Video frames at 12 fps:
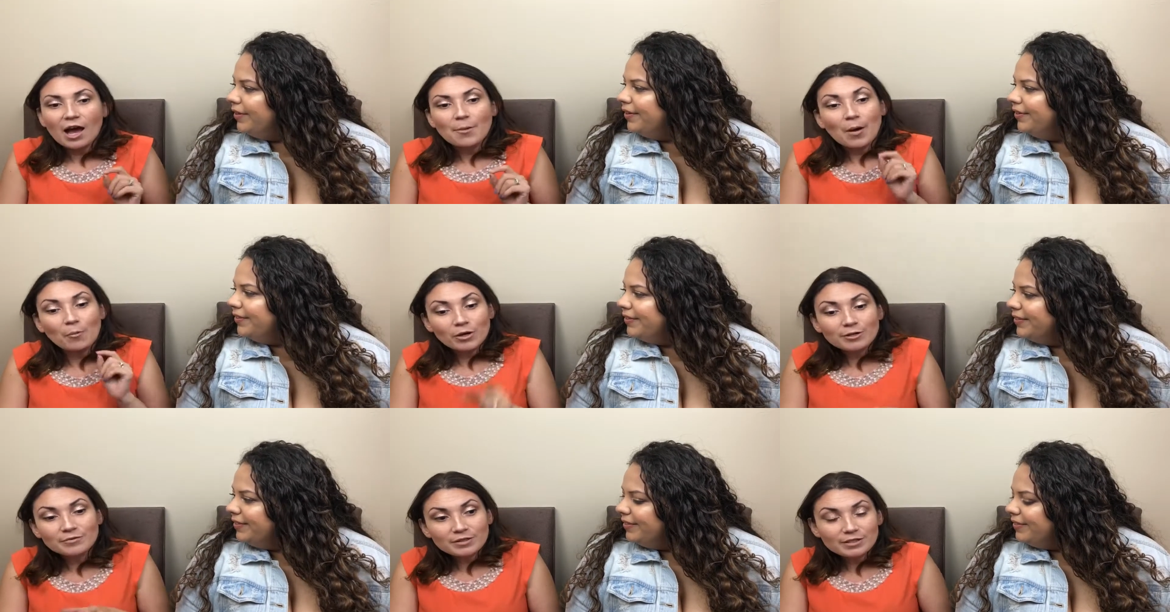Speaker 1: um one
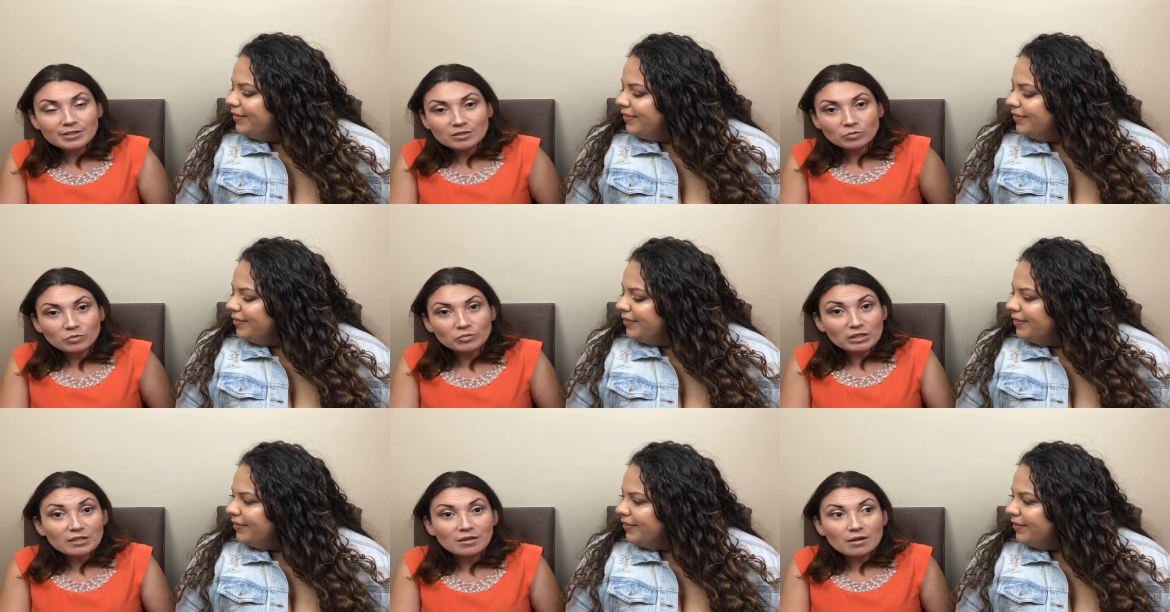of the things that we
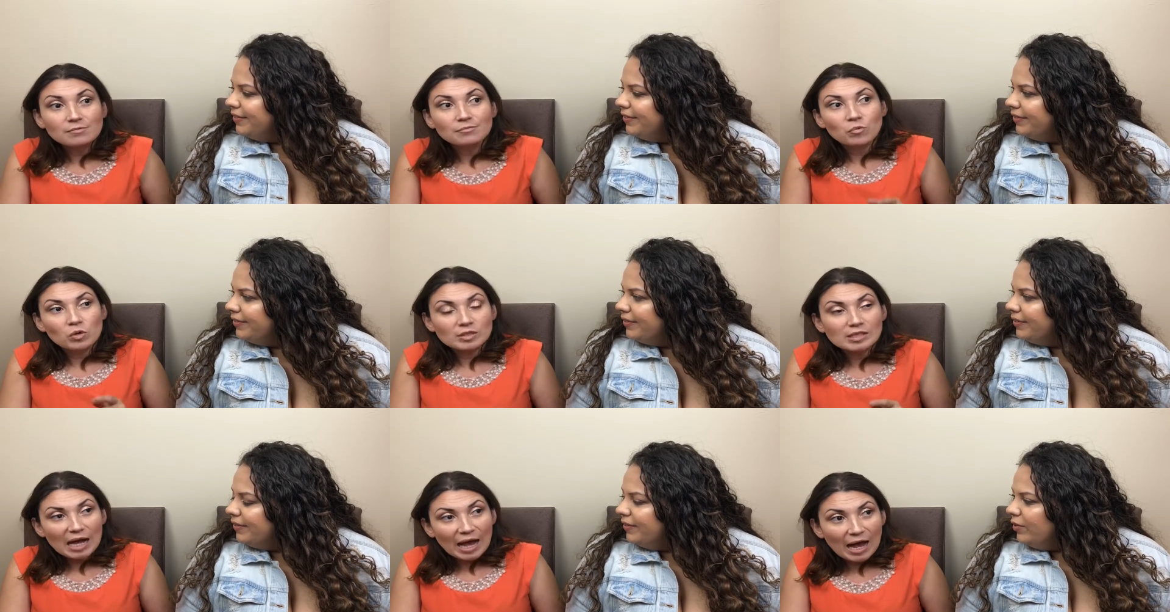really loved was
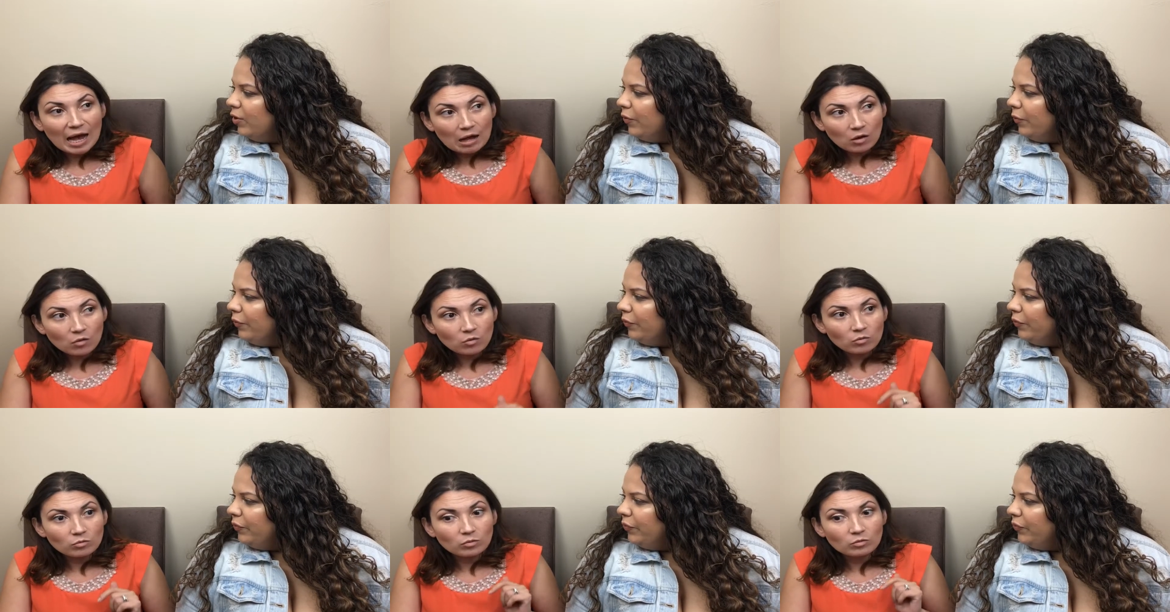
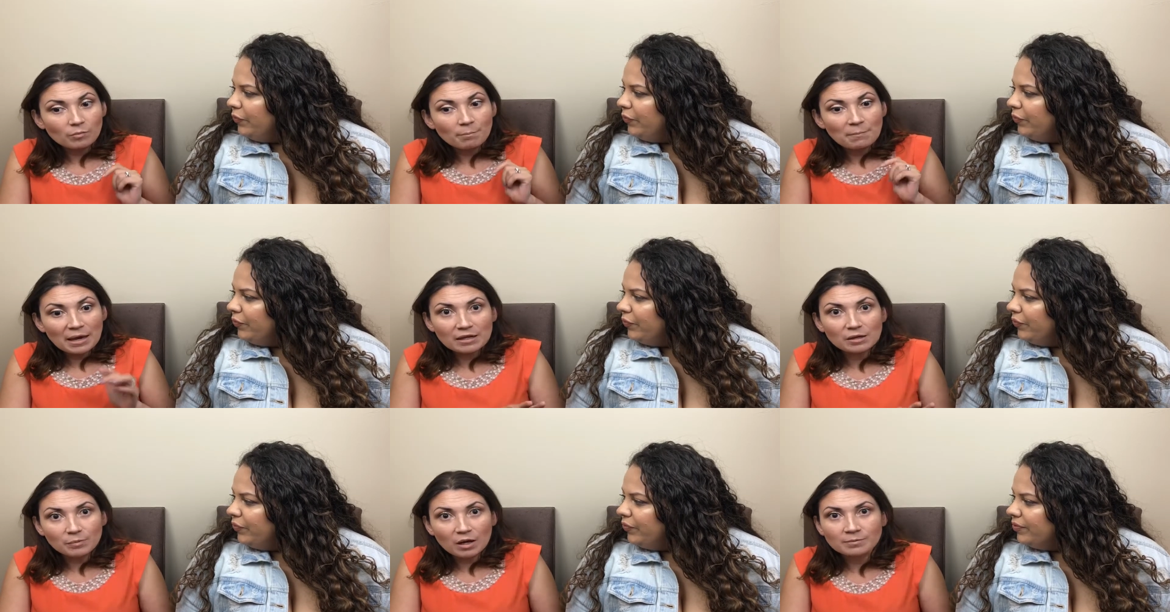how
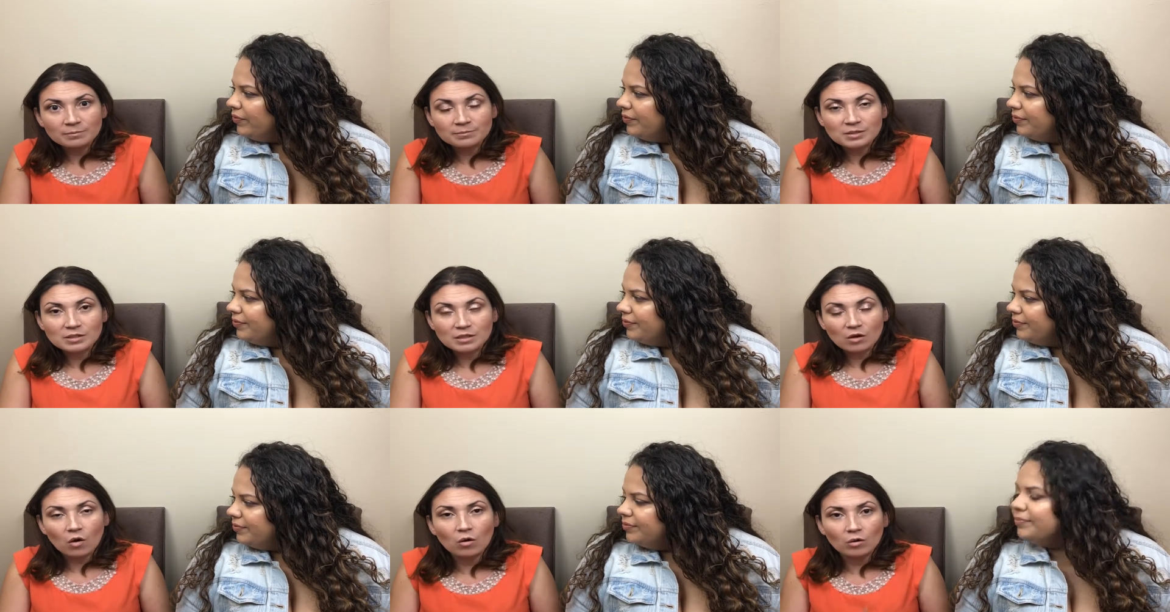makeup comes in
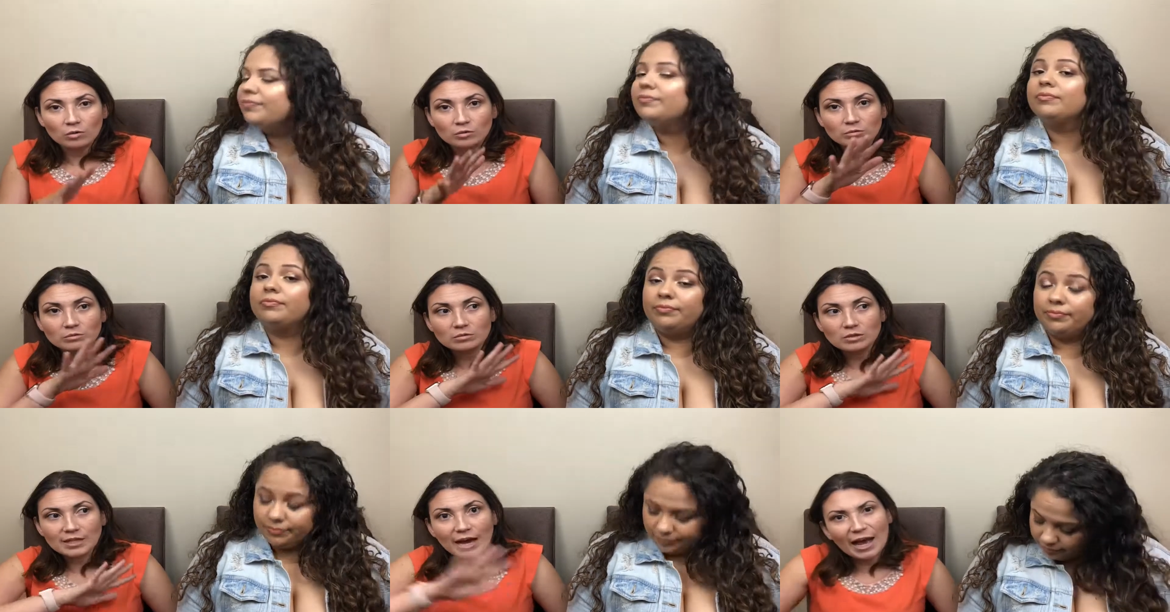all
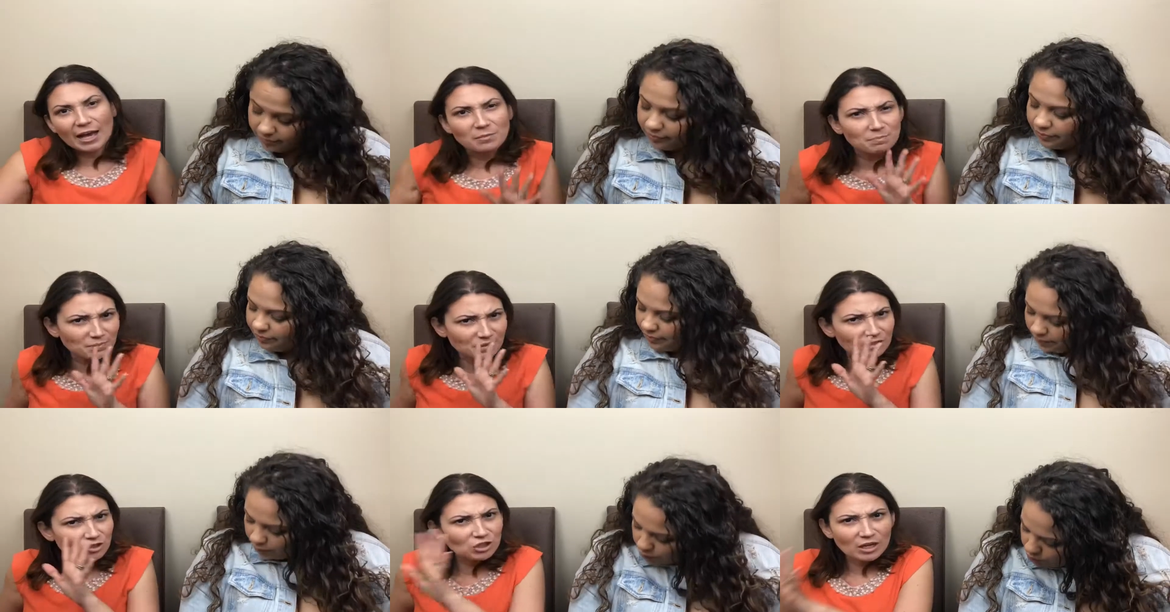types
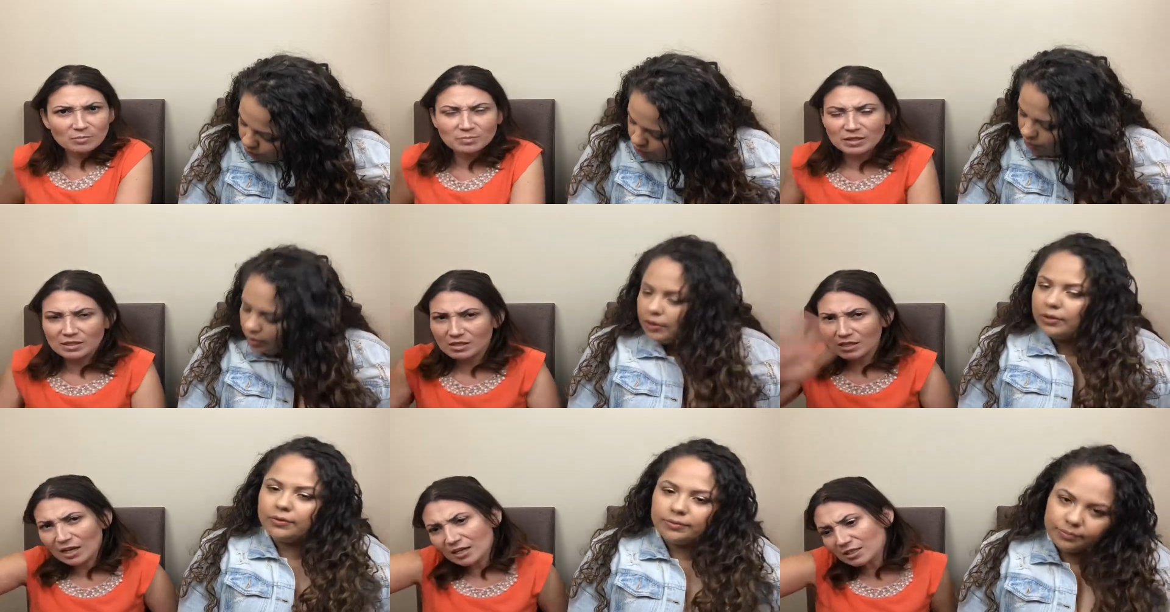and shapes and
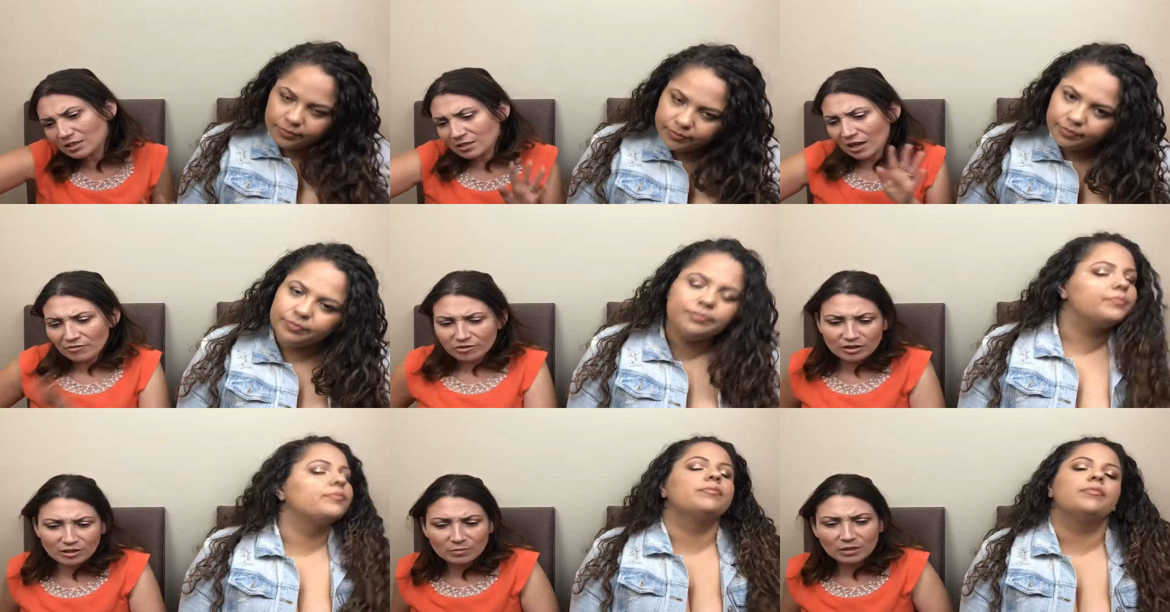size and
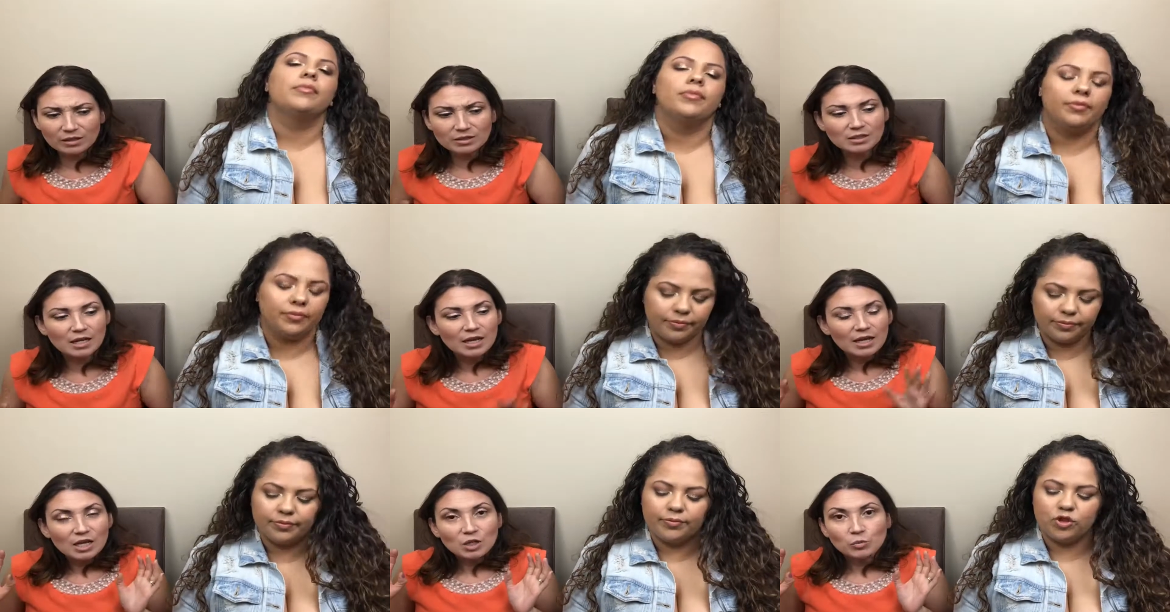everything because
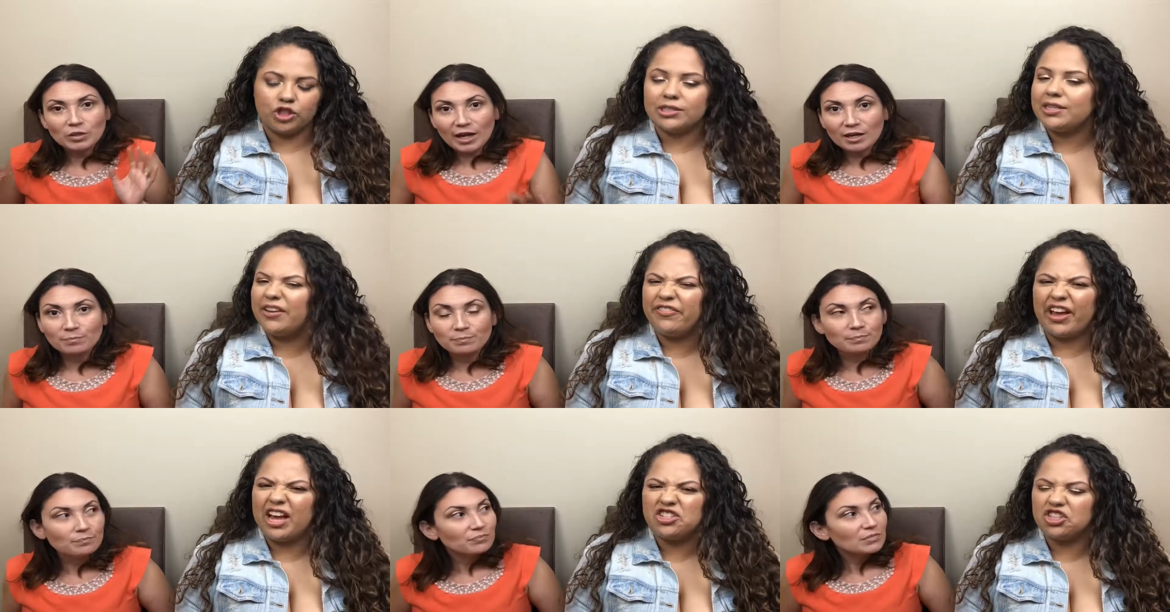just had, like
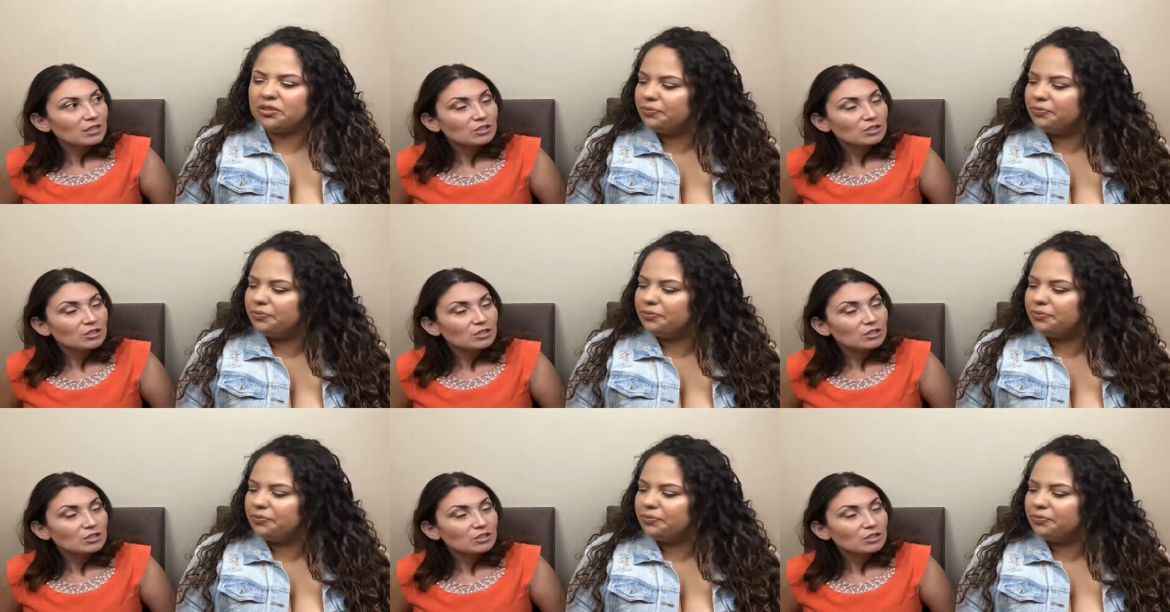fashion.